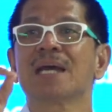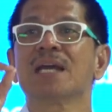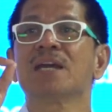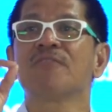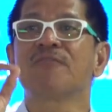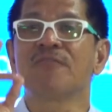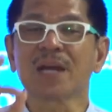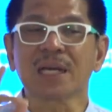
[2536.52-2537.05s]

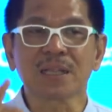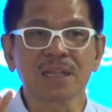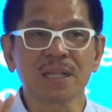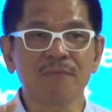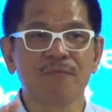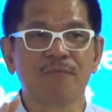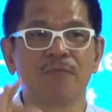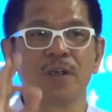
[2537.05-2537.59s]

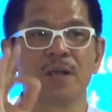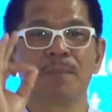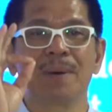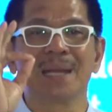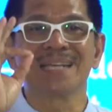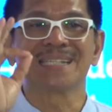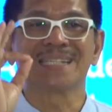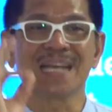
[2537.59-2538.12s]
Effective
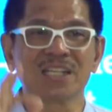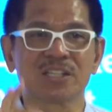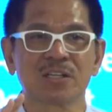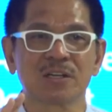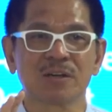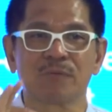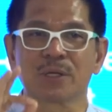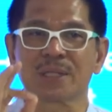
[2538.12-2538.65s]

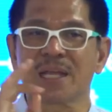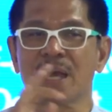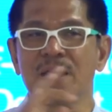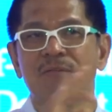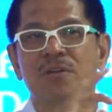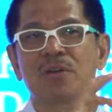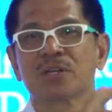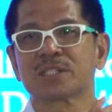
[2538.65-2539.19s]
verbalization of
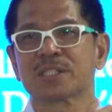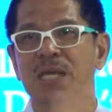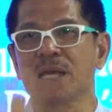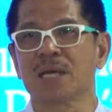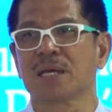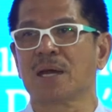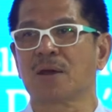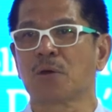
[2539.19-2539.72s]
whatever you're
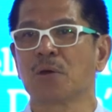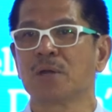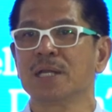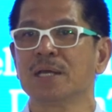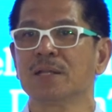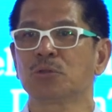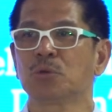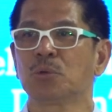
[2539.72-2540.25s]
saying,
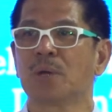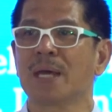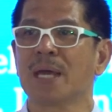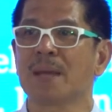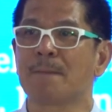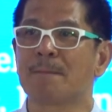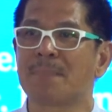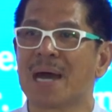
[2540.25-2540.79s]
according to
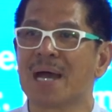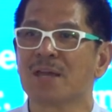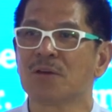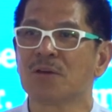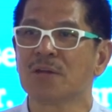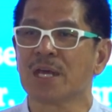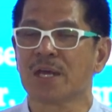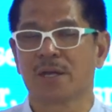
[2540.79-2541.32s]
a
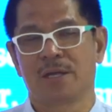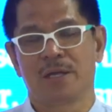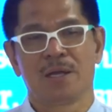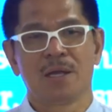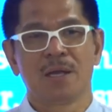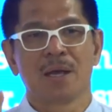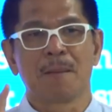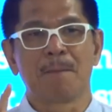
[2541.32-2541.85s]
pioneer
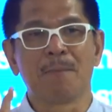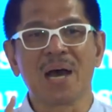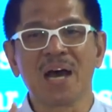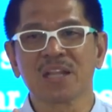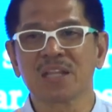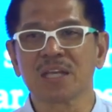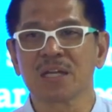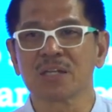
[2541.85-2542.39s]

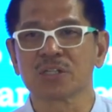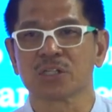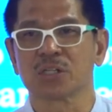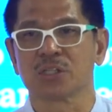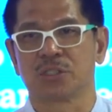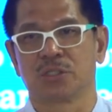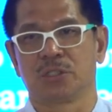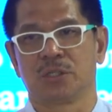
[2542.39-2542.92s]
body
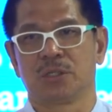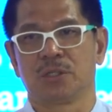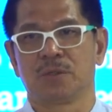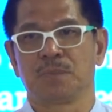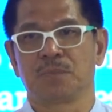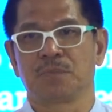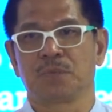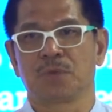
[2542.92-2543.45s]
researcher.
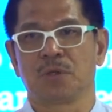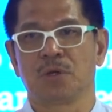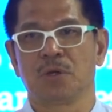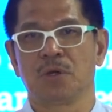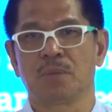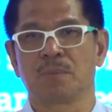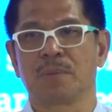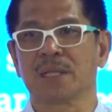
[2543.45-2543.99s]
You
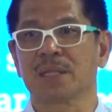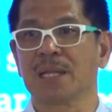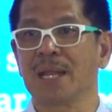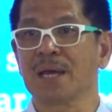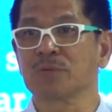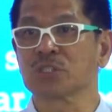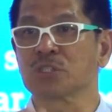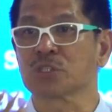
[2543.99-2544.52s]
know, body
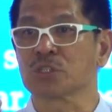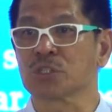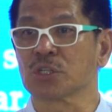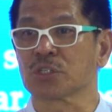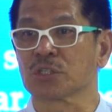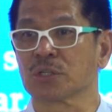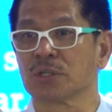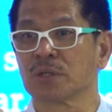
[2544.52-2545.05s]
language
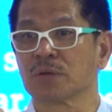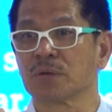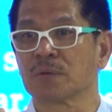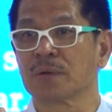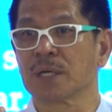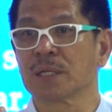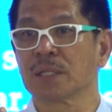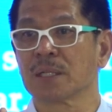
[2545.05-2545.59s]
researcher,
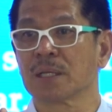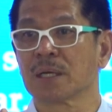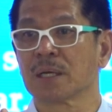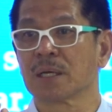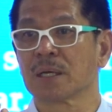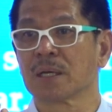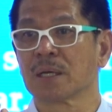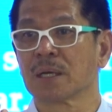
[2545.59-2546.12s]
right?
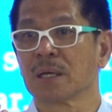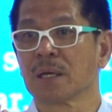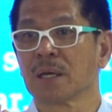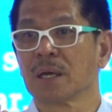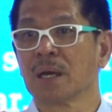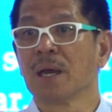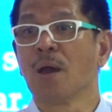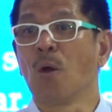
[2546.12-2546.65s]

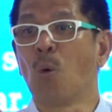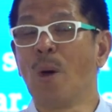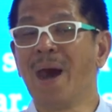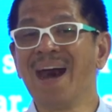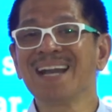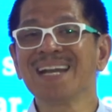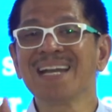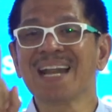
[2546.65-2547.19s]

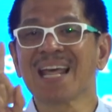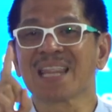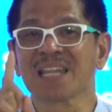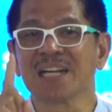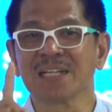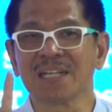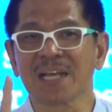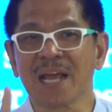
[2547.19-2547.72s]

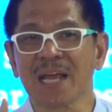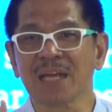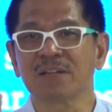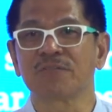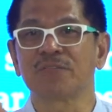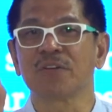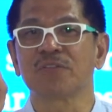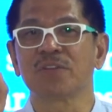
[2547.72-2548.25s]

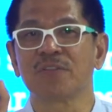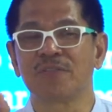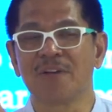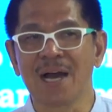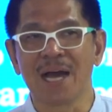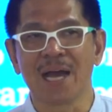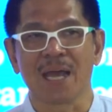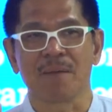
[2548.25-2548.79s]

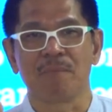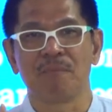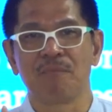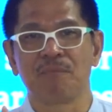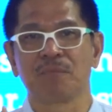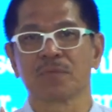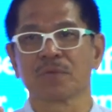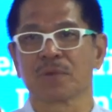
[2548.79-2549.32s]
1-38-55.
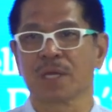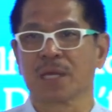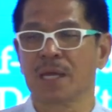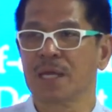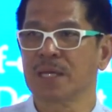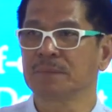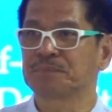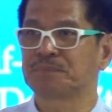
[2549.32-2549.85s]

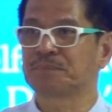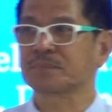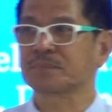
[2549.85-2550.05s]
Okay?